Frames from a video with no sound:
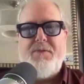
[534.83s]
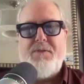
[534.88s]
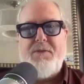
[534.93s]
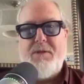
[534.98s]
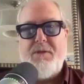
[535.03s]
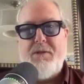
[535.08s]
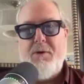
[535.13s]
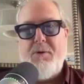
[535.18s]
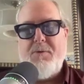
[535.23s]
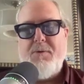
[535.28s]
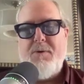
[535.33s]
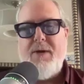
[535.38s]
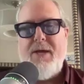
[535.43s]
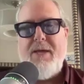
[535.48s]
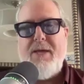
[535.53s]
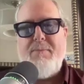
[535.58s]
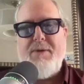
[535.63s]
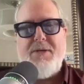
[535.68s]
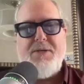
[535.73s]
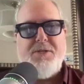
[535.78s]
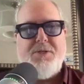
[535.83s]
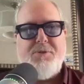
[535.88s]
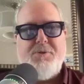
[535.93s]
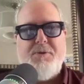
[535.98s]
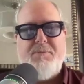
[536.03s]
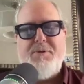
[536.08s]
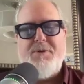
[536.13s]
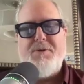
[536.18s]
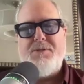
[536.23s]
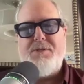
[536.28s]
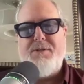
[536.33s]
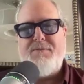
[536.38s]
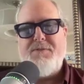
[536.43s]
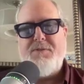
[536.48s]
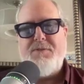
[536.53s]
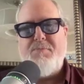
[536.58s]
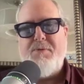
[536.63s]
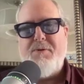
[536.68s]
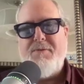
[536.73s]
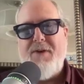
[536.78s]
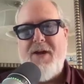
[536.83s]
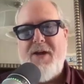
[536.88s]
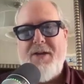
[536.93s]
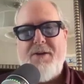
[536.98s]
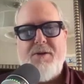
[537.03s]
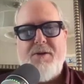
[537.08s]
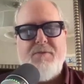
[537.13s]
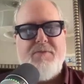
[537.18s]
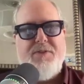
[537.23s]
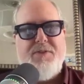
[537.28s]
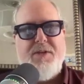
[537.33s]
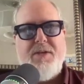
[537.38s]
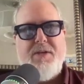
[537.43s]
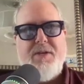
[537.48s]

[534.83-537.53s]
the local AB distributors have provided over the